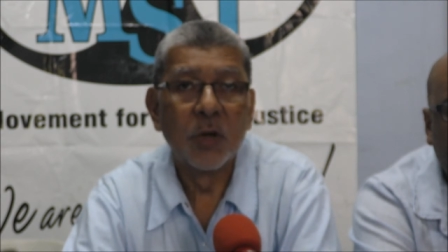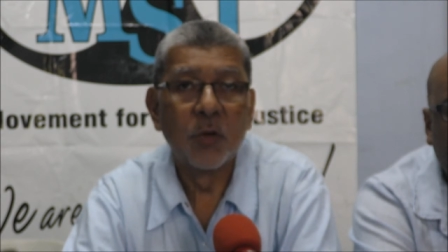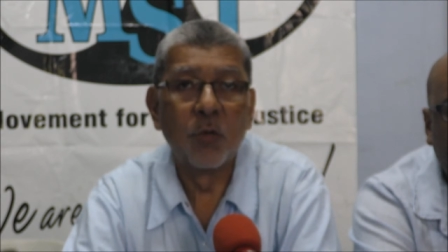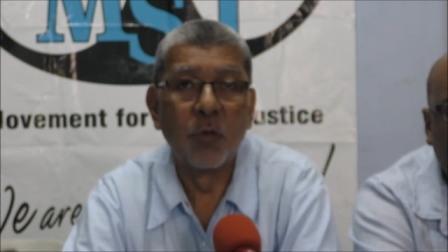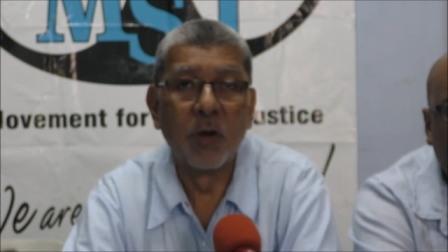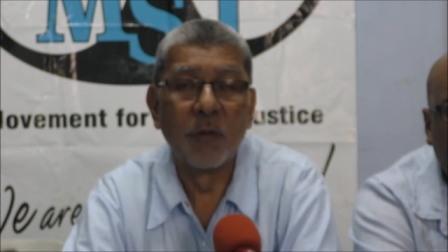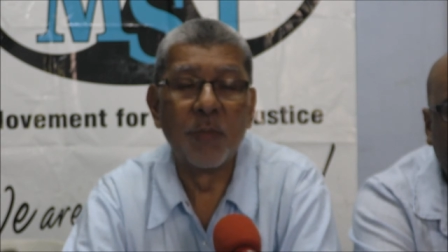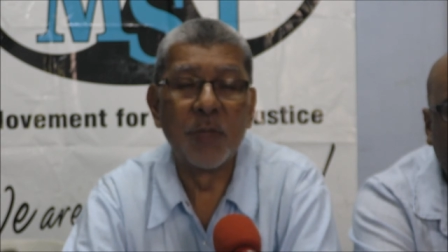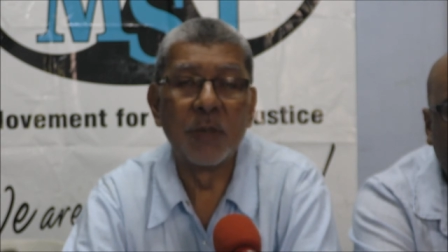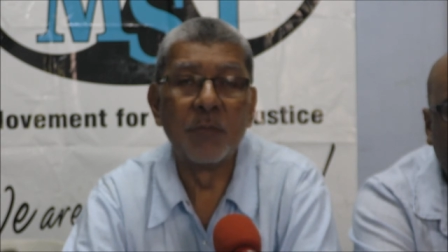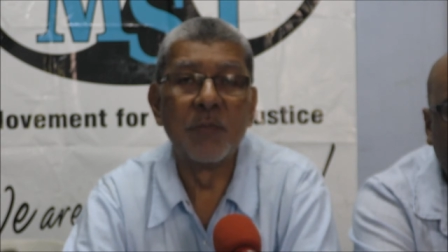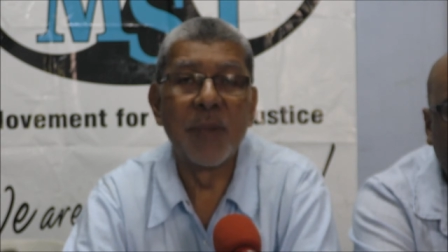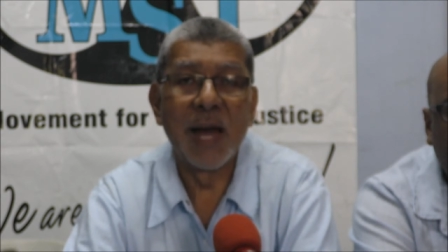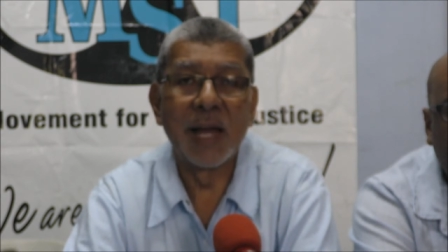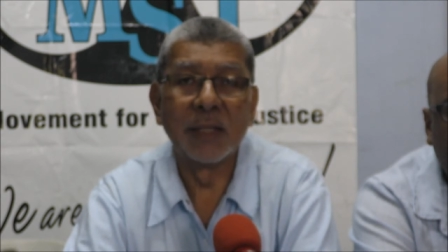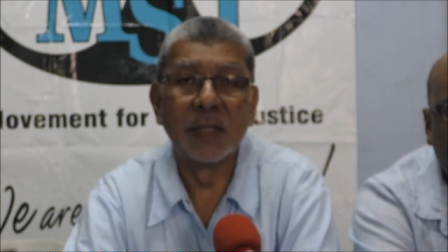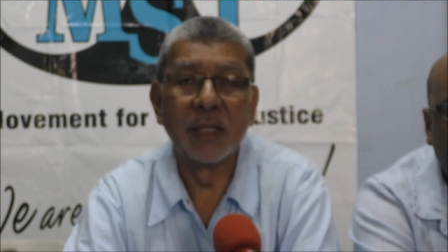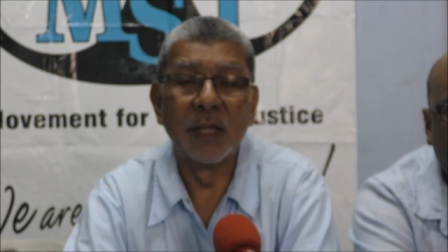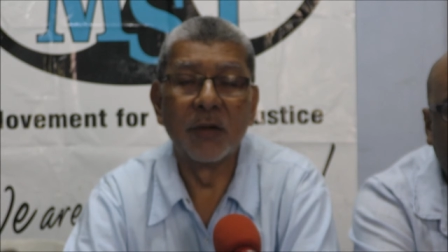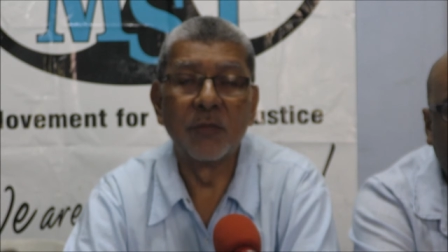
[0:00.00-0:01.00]
who are being
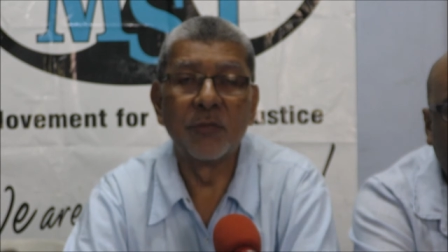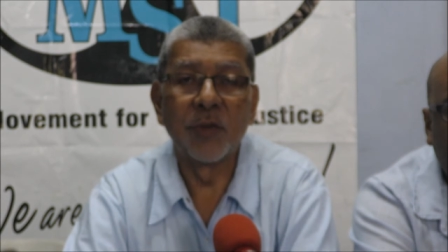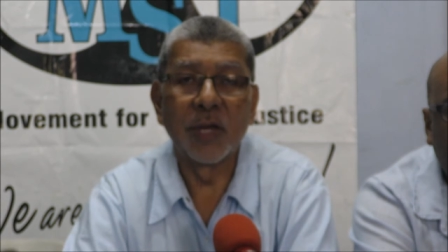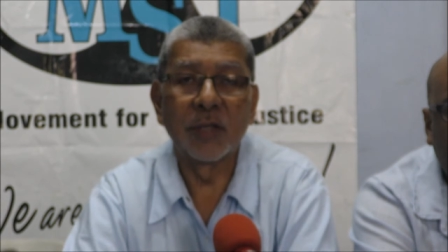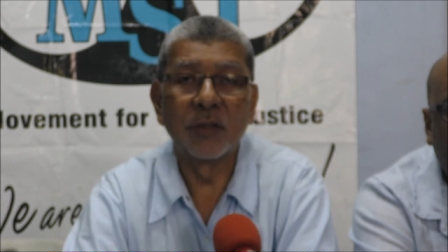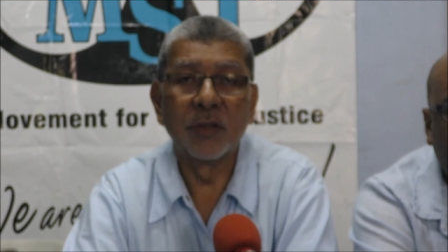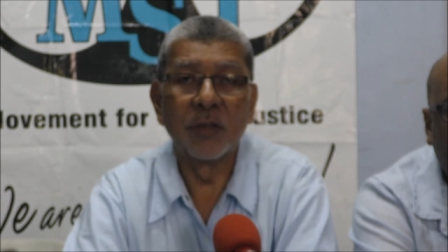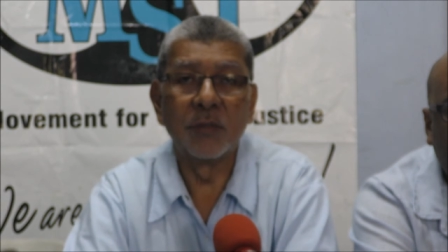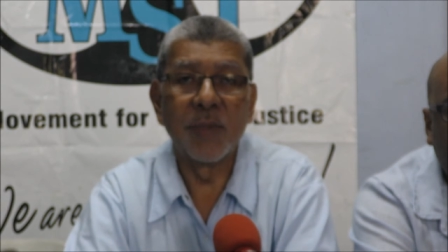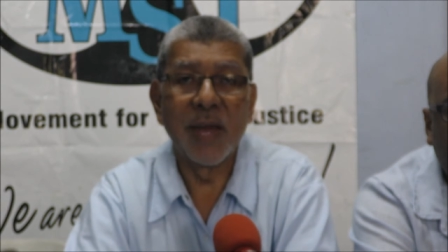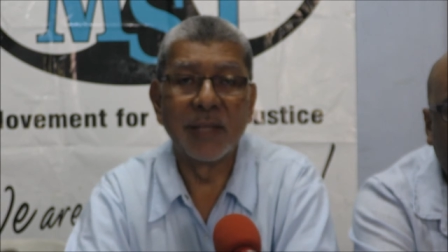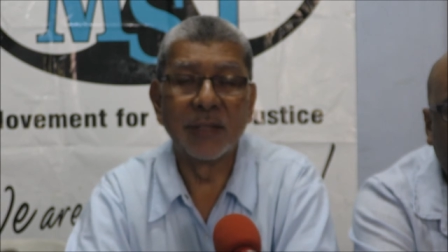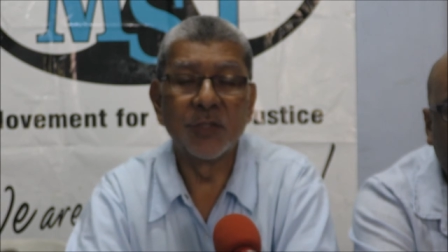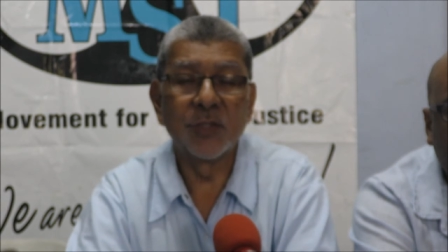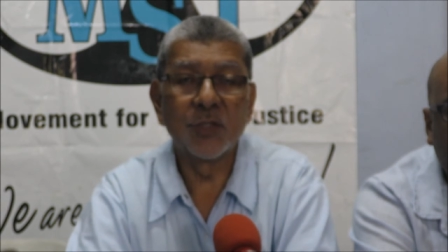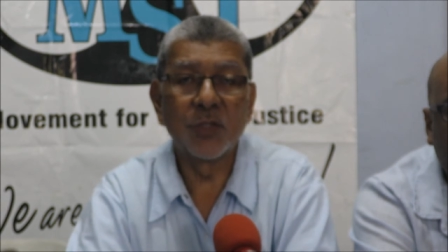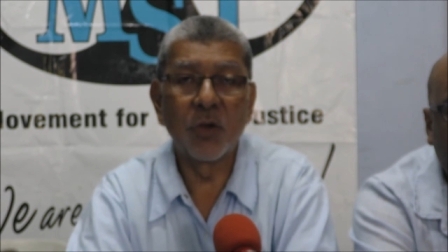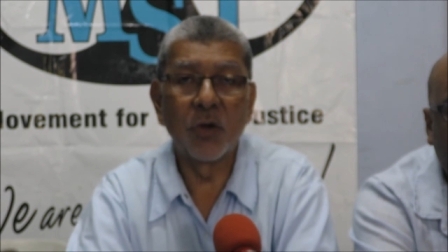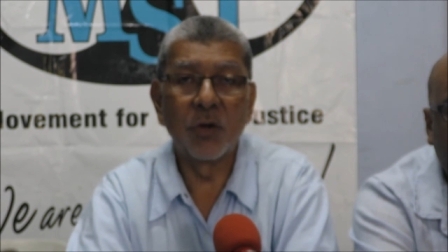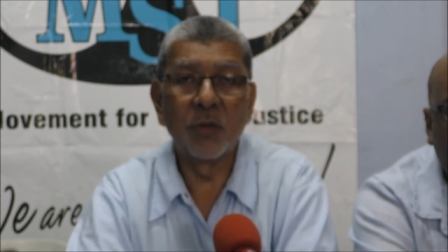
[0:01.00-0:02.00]
badly affected by the
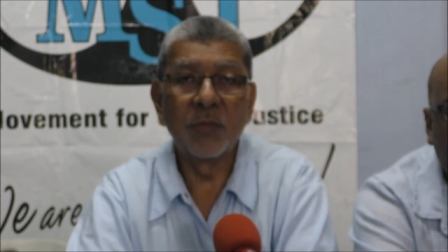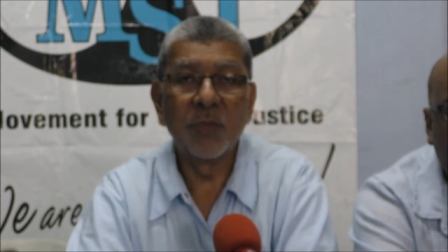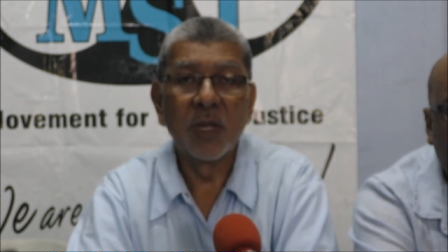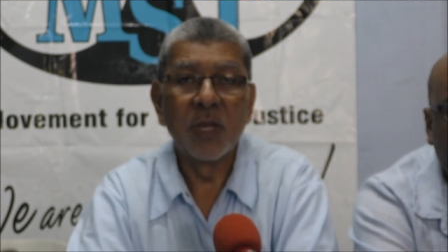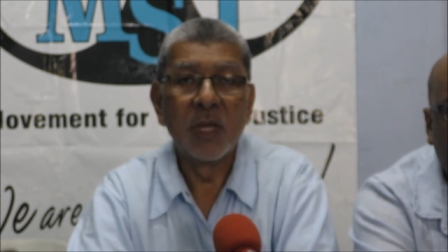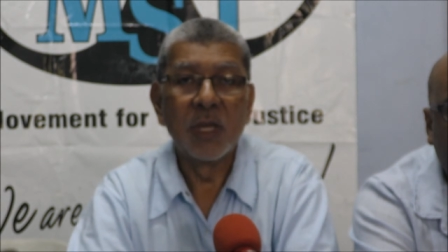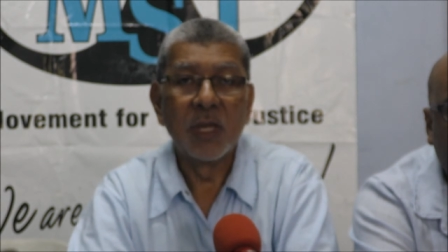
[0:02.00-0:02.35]
storm.